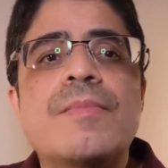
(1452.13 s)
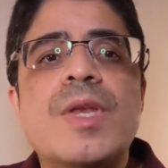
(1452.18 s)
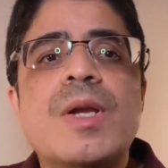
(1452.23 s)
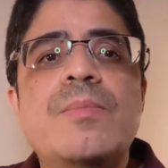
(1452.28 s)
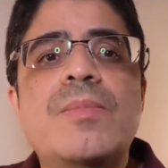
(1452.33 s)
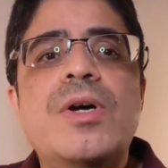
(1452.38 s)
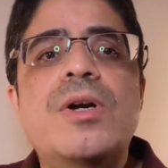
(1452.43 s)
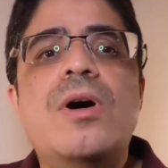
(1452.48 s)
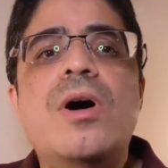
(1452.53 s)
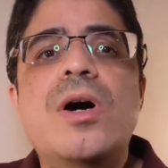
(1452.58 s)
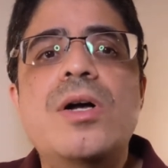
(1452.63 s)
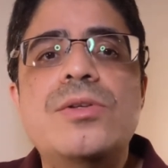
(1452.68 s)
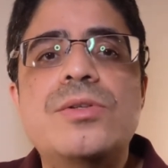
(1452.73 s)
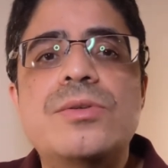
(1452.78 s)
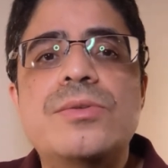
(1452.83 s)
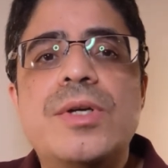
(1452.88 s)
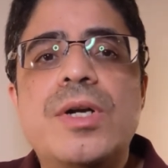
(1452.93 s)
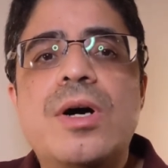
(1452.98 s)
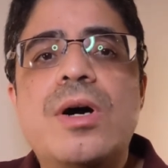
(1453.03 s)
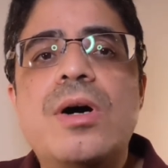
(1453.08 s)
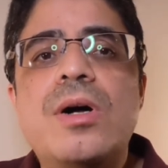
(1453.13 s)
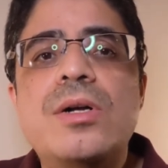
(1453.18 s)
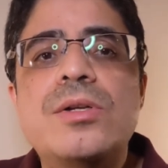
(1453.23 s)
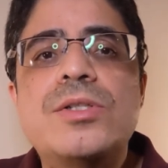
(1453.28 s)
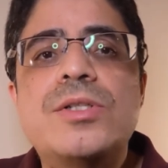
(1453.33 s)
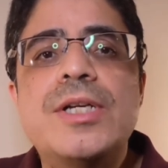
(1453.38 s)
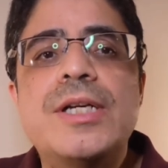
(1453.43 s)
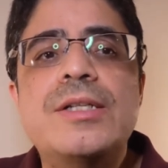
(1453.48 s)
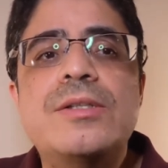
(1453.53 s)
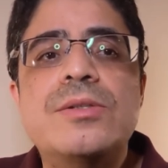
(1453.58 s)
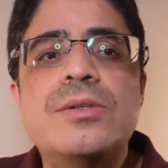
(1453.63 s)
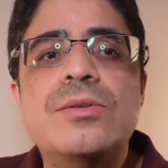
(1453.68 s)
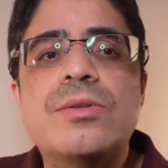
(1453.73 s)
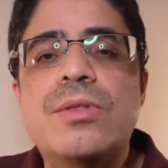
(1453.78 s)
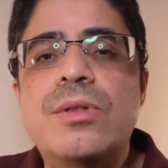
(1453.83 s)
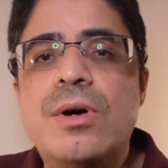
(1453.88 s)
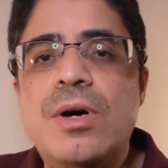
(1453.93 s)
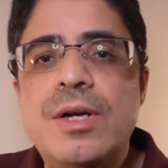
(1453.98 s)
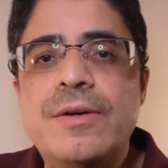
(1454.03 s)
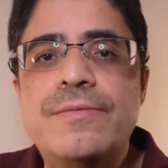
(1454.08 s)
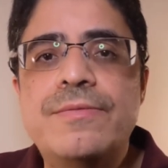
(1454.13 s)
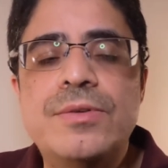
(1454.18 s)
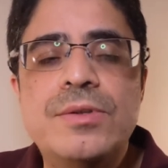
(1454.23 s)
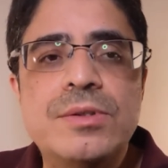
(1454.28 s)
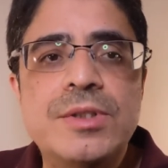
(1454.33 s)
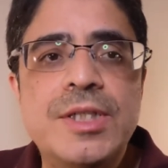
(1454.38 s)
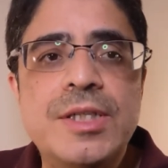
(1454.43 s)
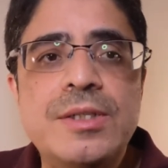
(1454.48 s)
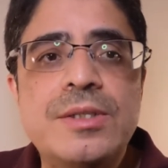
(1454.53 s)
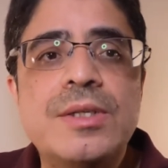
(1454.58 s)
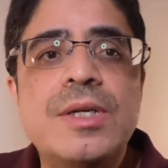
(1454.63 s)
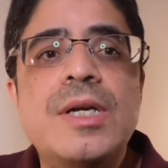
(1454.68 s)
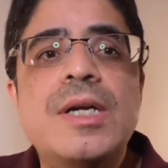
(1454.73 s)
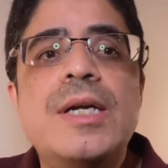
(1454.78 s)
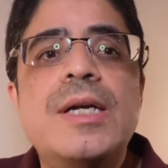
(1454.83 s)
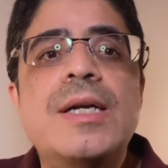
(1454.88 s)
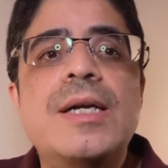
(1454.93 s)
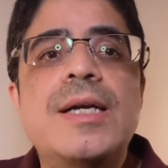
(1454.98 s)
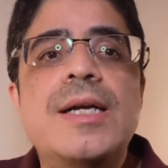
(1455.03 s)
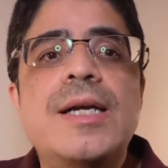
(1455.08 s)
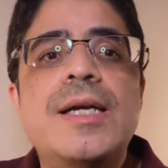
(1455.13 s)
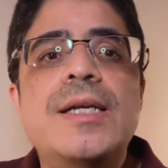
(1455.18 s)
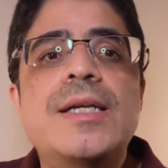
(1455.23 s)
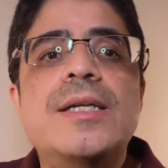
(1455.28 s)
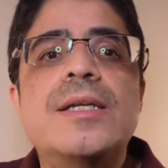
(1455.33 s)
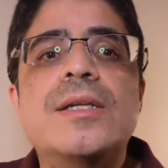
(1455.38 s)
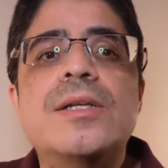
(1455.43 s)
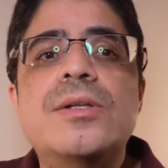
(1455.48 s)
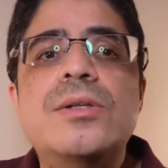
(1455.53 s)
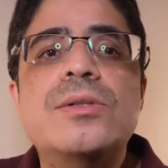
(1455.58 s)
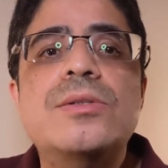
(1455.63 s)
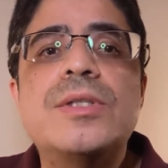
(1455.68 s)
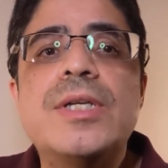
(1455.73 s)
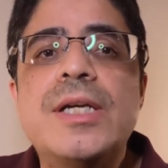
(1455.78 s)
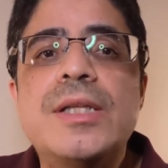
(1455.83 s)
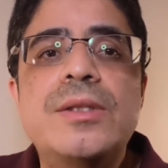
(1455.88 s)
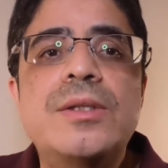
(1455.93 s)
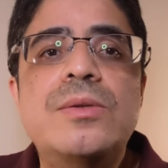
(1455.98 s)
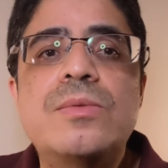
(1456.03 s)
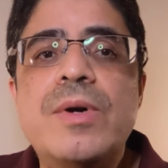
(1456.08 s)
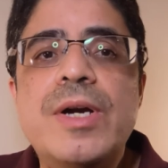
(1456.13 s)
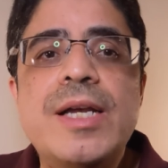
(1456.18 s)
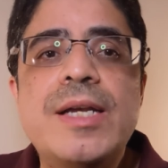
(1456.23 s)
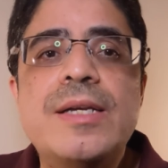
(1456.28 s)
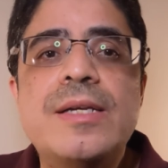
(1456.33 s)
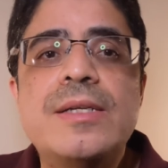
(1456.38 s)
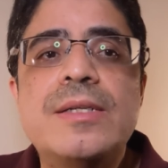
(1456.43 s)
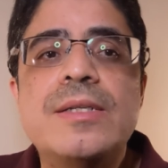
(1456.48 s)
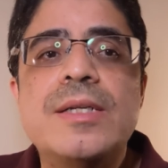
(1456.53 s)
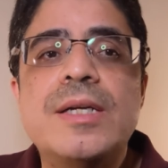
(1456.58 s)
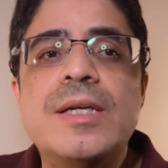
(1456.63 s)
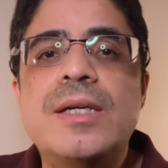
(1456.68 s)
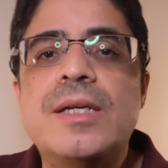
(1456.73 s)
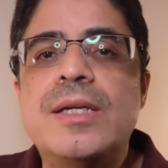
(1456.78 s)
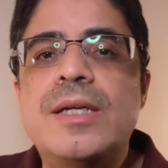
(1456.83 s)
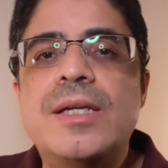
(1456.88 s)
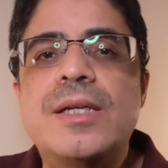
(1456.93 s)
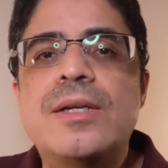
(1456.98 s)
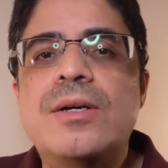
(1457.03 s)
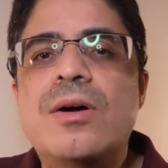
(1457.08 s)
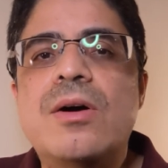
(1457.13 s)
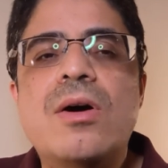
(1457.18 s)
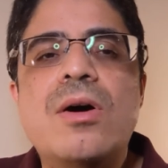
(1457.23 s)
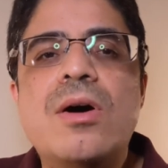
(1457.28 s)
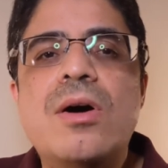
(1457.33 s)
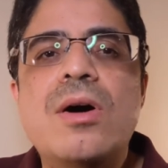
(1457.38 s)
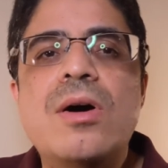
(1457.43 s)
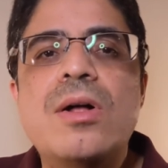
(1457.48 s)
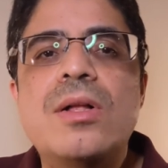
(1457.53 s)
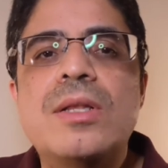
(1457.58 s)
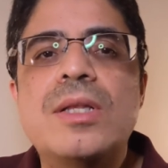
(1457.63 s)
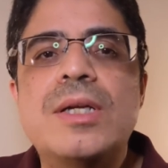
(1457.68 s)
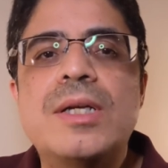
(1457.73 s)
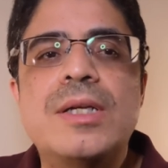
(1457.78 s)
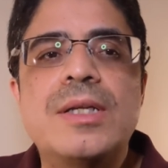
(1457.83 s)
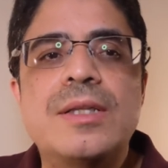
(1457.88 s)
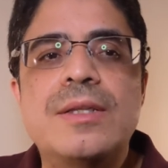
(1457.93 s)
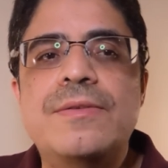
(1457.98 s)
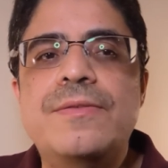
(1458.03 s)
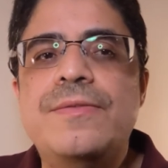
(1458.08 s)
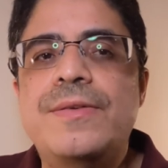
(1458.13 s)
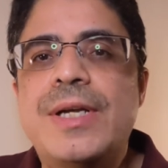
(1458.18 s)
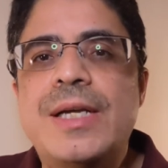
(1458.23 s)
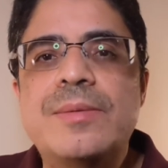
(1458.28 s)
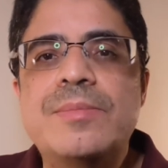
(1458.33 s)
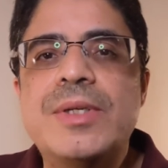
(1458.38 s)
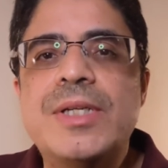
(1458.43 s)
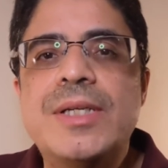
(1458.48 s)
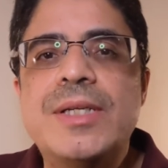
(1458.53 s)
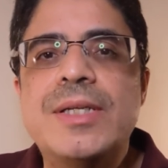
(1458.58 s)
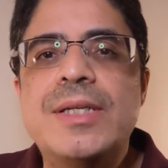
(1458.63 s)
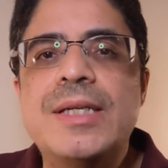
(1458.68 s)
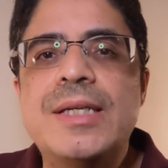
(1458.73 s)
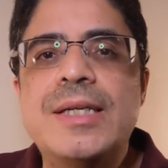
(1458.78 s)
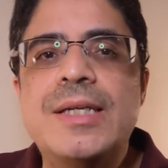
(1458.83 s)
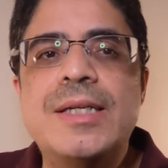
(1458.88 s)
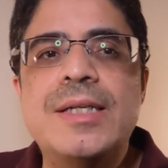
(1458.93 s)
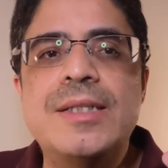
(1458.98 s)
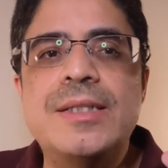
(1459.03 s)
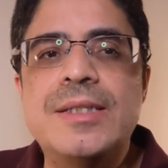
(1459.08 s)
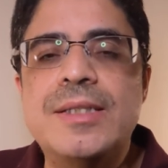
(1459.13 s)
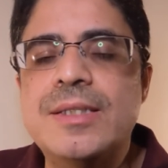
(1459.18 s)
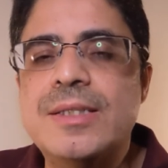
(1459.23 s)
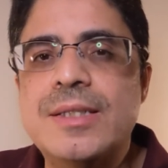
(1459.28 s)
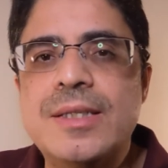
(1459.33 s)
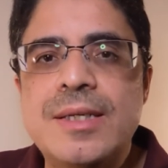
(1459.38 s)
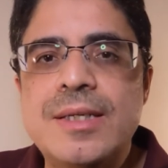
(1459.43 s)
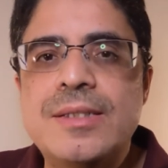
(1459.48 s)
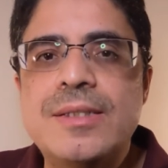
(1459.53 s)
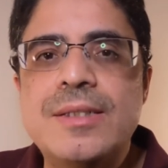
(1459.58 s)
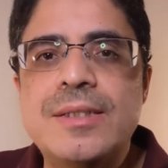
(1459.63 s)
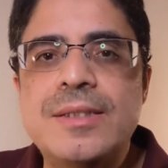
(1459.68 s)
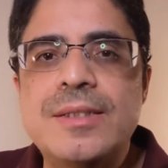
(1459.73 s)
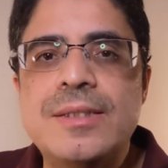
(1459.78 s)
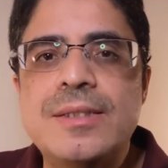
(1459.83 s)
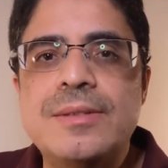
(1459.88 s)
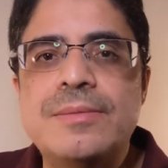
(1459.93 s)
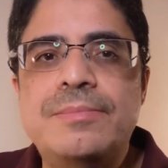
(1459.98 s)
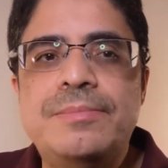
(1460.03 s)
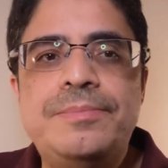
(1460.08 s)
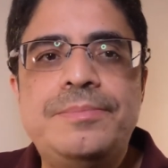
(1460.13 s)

but also in all gentle thoughtfulness, and in little tender ways, in all the family discussions.